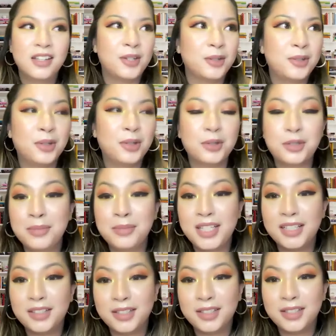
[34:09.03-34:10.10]
So
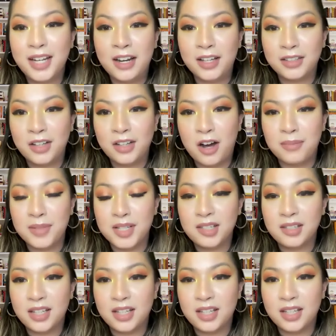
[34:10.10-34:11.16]
socialmediatoday.com is
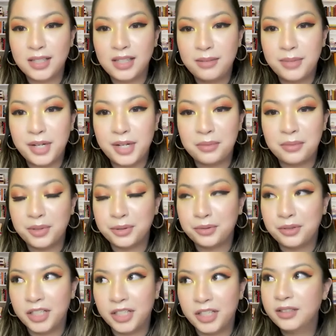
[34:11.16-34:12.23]
definitely my number
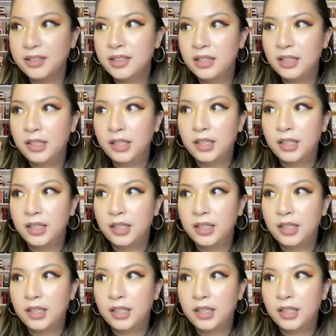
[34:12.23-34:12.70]
one.